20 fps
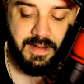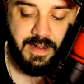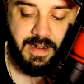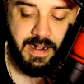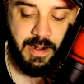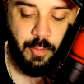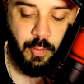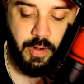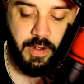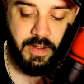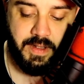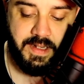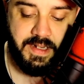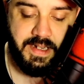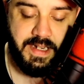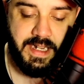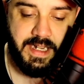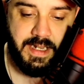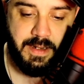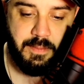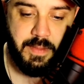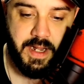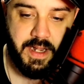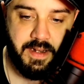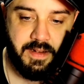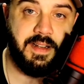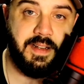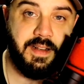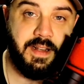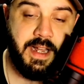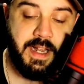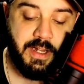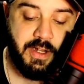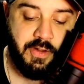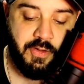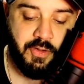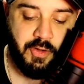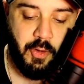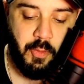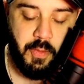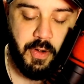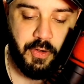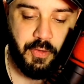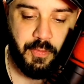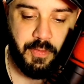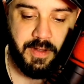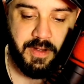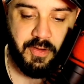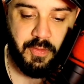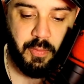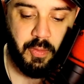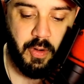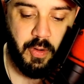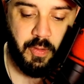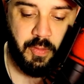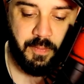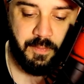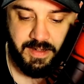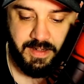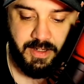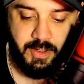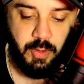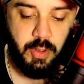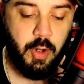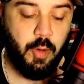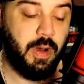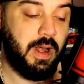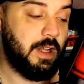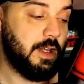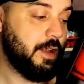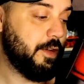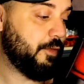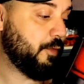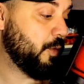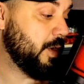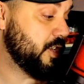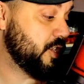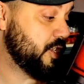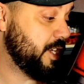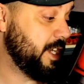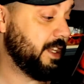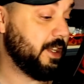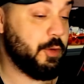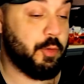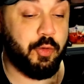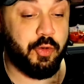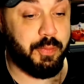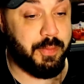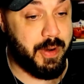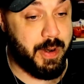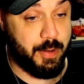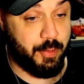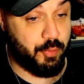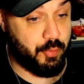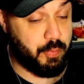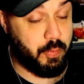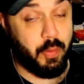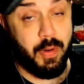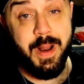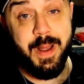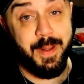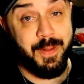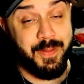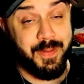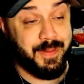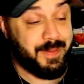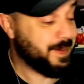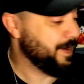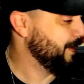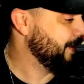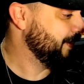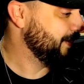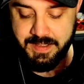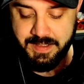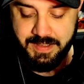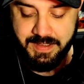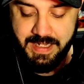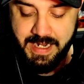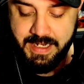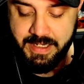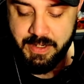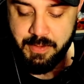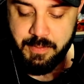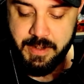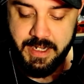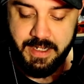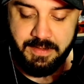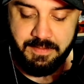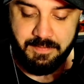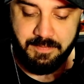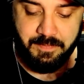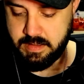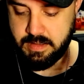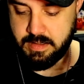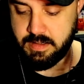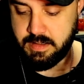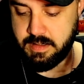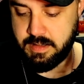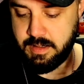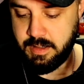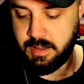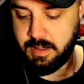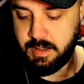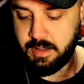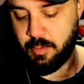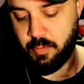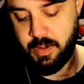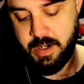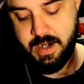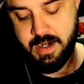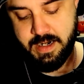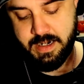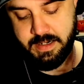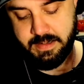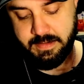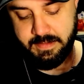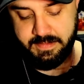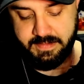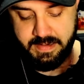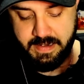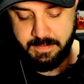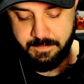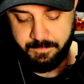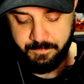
I will indeed, man. Thank you so much for this, bro. You know I love freshening those spiders' breath. Thank you, man. All right, let's see.